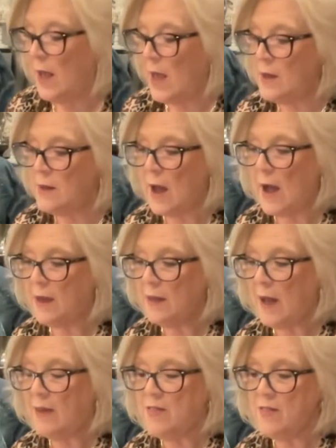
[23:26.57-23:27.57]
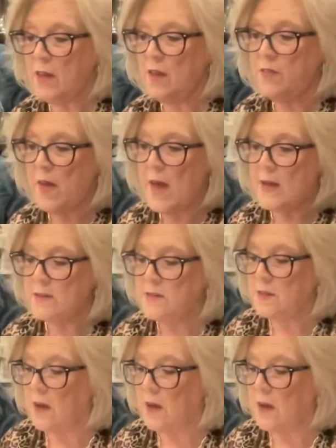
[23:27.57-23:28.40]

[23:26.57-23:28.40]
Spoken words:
And I think that